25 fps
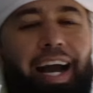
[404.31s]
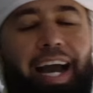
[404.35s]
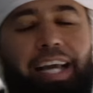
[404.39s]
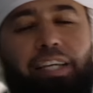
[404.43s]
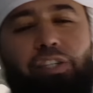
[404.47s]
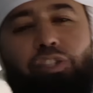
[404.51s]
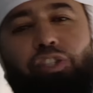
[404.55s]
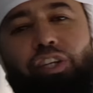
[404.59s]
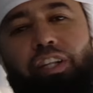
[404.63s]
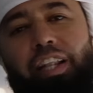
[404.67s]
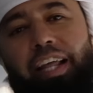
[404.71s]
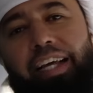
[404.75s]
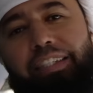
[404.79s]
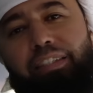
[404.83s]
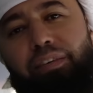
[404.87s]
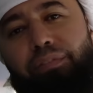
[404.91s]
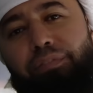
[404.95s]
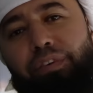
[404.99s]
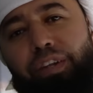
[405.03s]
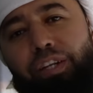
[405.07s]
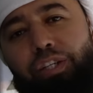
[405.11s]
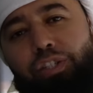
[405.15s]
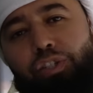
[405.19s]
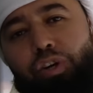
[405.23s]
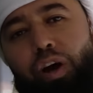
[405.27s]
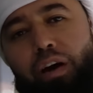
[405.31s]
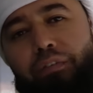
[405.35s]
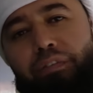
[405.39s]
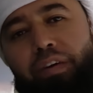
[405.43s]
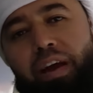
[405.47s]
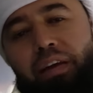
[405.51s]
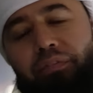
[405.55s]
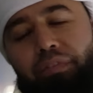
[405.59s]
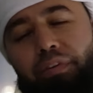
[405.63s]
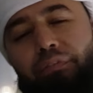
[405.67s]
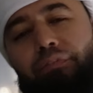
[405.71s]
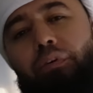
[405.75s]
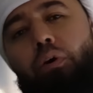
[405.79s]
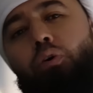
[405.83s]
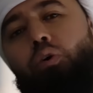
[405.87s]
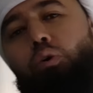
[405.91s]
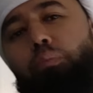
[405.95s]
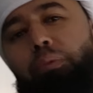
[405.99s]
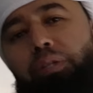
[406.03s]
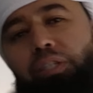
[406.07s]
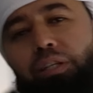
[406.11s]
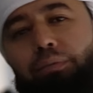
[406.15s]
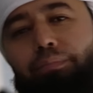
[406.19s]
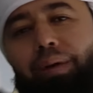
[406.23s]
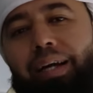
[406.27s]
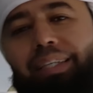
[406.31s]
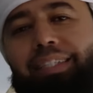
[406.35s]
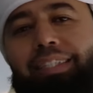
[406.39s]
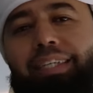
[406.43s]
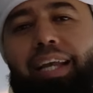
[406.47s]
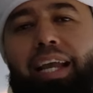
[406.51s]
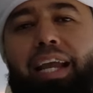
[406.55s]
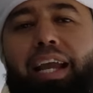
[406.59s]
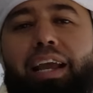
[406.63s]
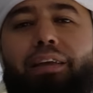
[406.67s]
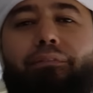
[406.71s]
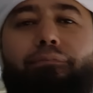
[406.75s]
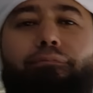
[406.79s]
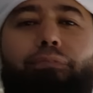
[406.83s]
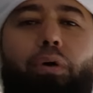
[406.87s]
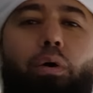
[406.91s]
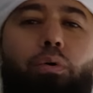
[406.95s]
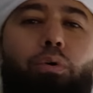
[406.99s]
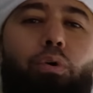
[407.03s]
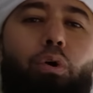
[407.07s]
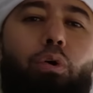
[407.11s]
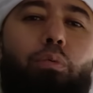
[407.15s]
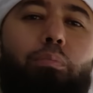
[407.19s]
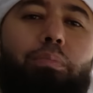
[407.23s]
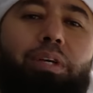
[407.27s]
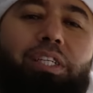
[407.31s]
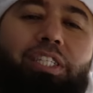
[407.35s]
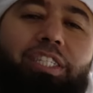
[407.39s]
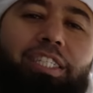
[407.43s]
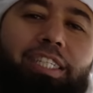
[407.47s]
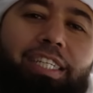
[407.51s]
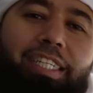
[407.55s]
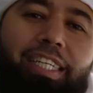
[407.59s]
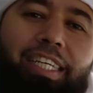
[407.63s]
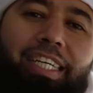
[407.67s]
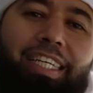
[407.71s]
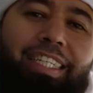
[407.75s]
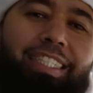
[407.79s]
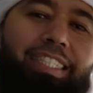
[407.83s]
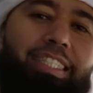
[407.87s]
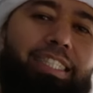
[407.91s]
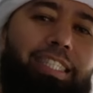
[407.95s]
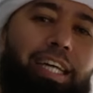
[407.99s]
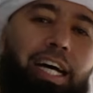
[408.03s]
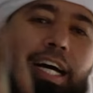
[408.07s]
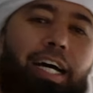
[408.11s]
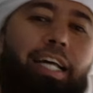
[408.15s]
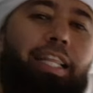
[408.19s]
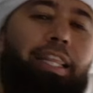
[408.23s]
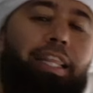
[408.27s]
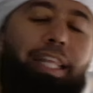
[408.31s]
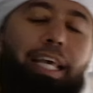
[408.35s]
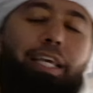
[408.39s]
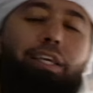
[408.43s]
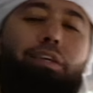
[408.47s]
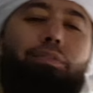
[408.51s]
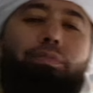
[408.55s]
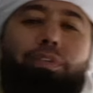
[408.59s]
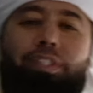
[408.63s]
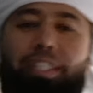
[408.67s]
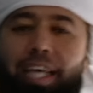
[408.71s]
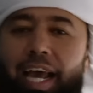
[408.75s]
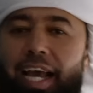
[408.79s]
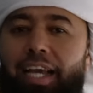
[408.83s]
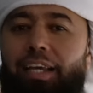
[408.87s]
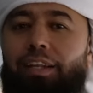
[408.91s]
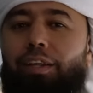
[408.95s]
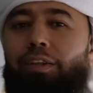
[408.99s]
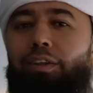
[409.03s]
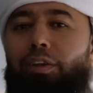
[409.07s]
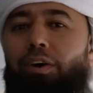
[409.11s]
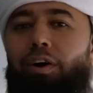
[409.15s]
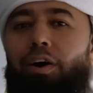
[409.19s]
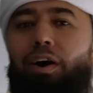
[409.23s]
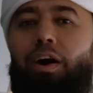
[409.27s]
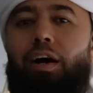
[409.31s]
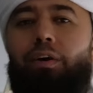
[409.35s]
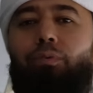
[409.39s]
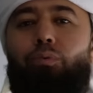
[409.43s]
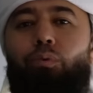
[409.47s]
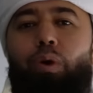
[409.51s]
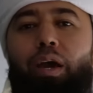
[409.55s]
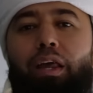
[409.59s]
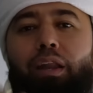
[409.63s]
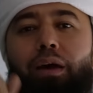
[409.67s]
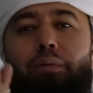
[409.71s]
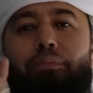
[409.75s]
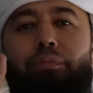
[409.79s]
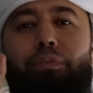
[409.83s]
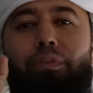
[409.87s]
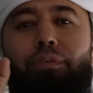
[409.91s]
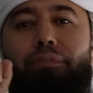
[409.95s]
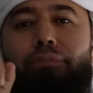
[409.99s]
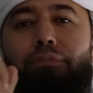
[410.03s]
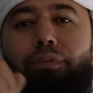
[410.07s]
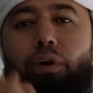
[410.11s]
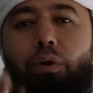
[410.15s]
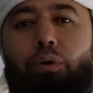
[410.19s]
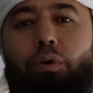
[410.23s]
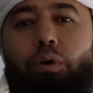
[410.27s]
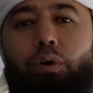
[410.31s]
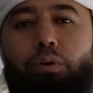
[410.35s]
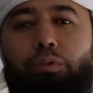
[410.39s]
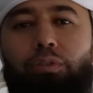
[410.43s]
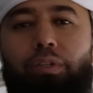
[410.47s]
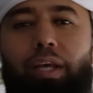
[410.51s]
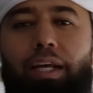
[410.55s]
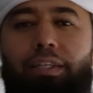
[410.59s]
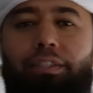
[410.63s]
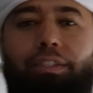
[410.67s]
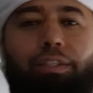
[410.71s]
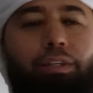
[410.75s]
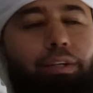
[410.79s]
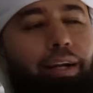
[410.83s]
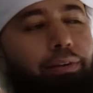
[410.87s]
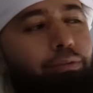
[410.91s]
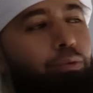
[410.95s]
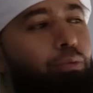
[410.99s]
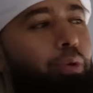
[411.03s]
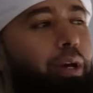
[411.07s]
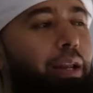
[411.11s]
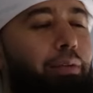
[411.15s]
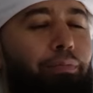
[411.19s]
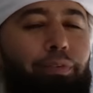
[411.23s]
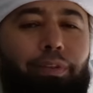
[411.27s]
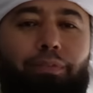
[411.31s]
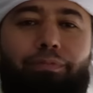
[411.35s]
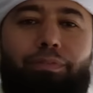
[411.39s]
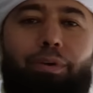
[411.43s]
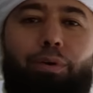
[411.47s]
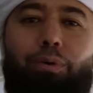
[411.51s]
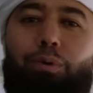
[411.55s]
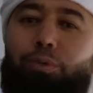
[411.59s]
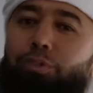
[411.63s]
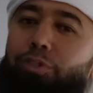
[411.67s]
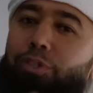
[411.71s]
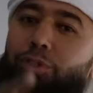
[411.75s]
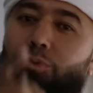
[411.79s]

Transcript: I usually like to finish off every photo mission by saying, photo mission is done. Thank you for tagging along. Wait up for the photos. Actually, you don't have to wait up for the photos.